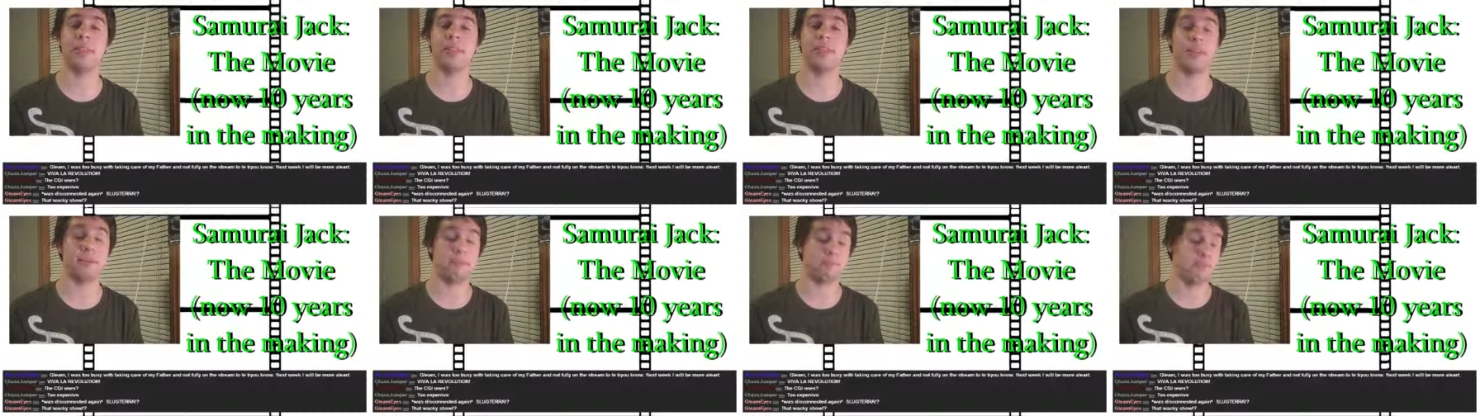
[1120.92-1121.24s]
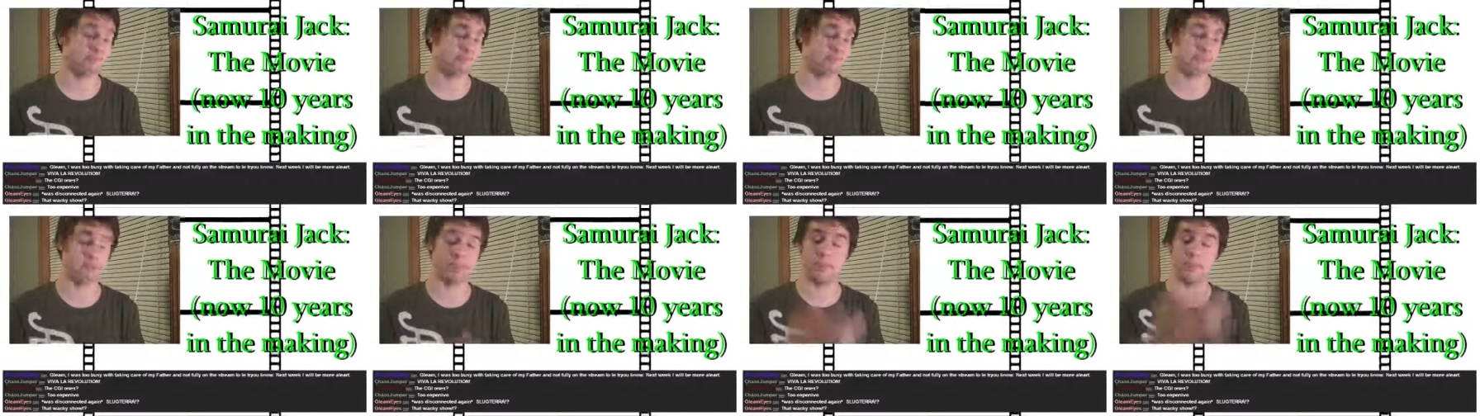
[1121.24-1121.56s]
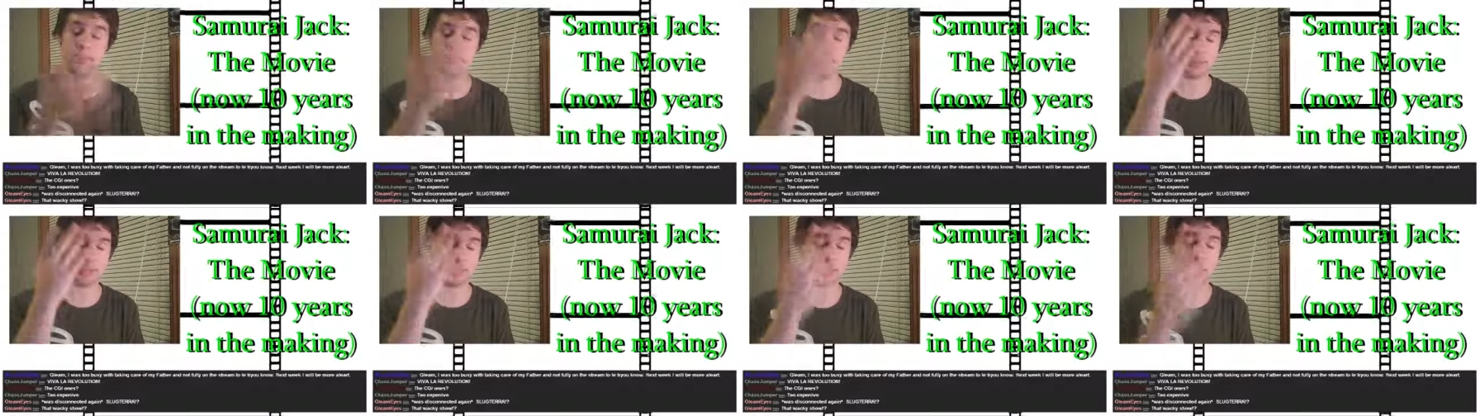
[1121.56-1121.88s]

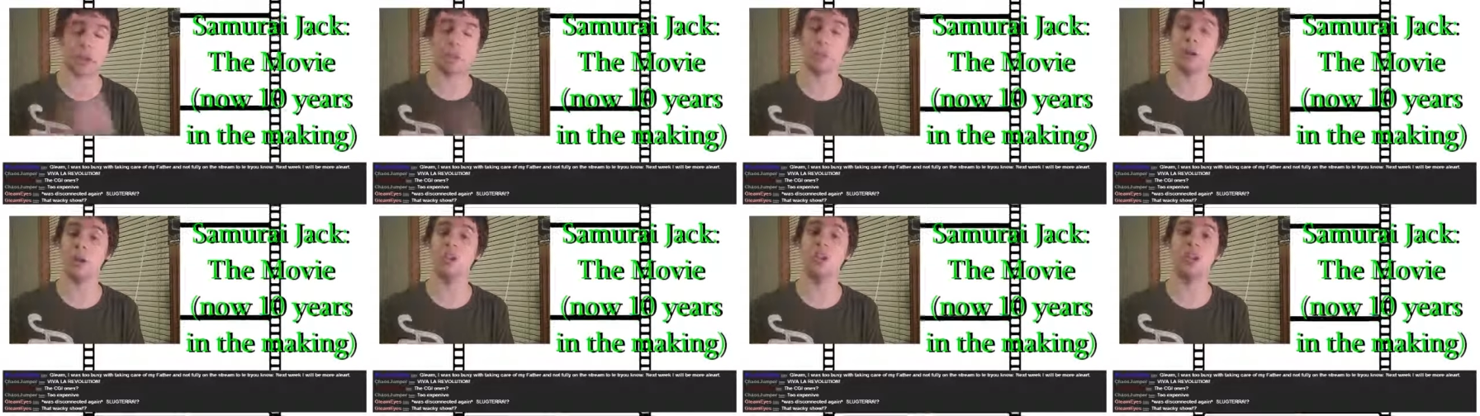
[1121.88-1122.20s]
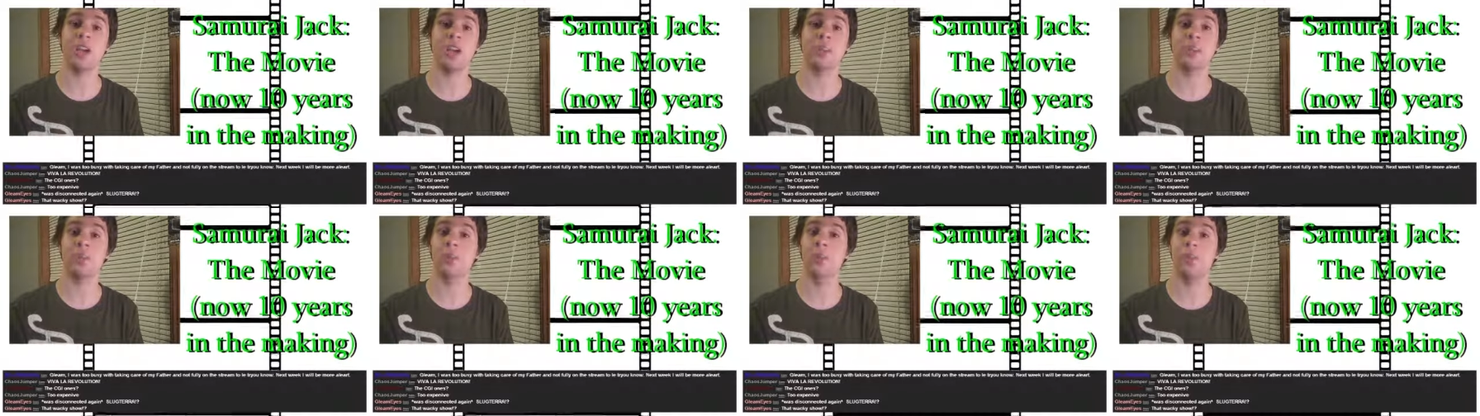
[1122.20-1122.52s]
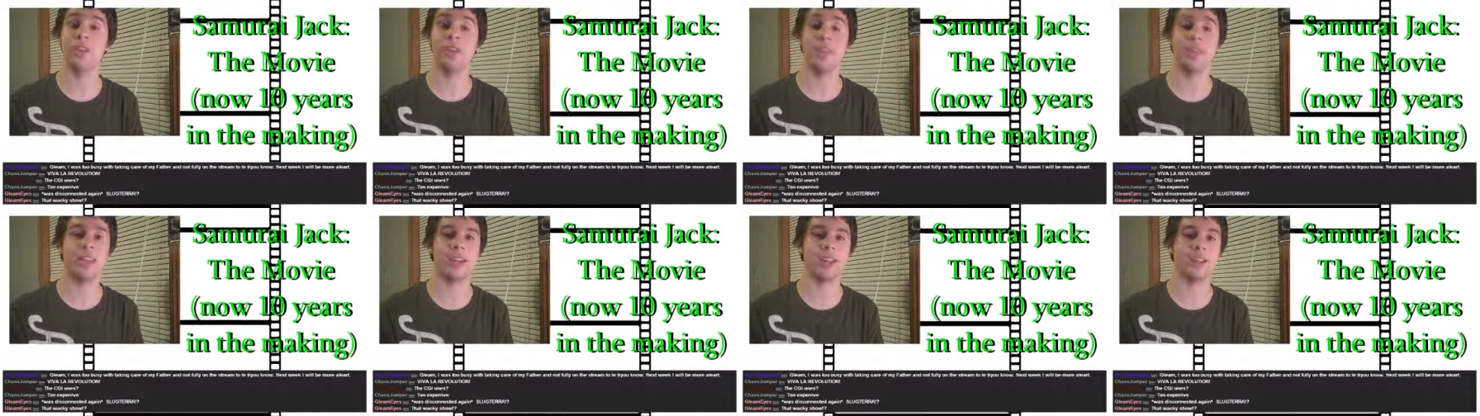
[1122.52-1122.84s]
that Samurai Jack
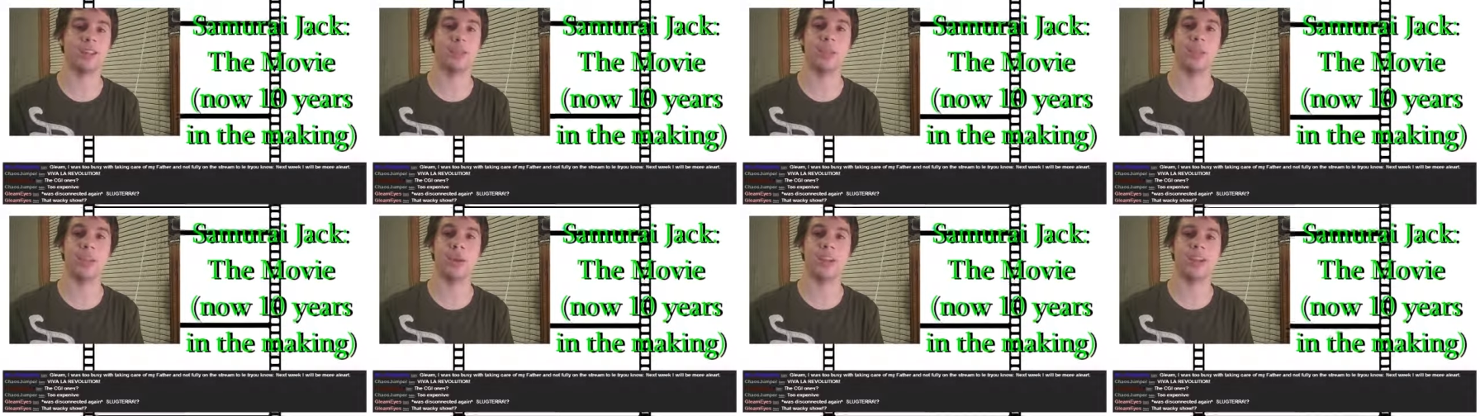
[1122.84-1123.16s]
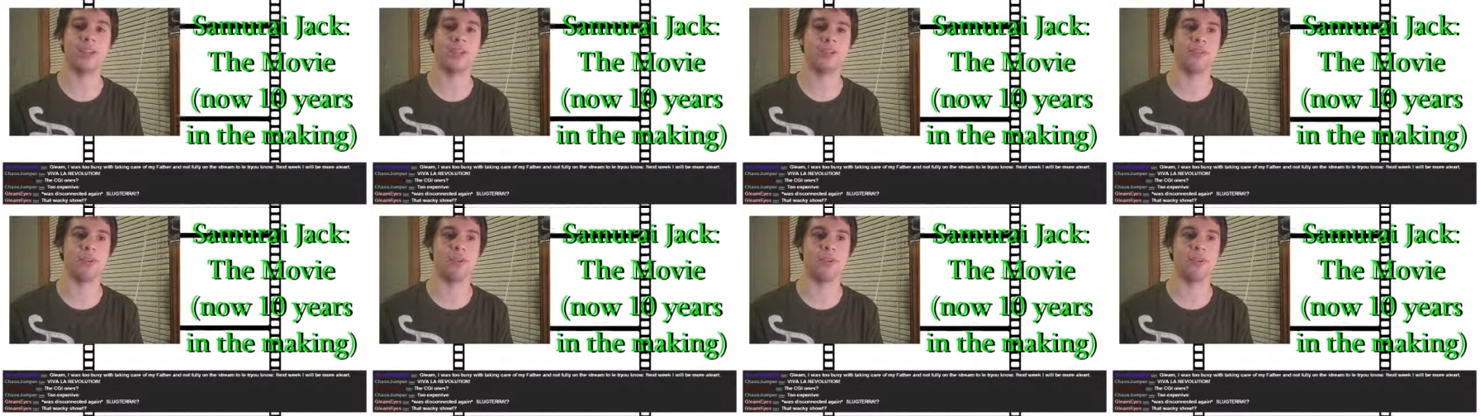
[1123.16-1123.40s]
movie that I've been waiting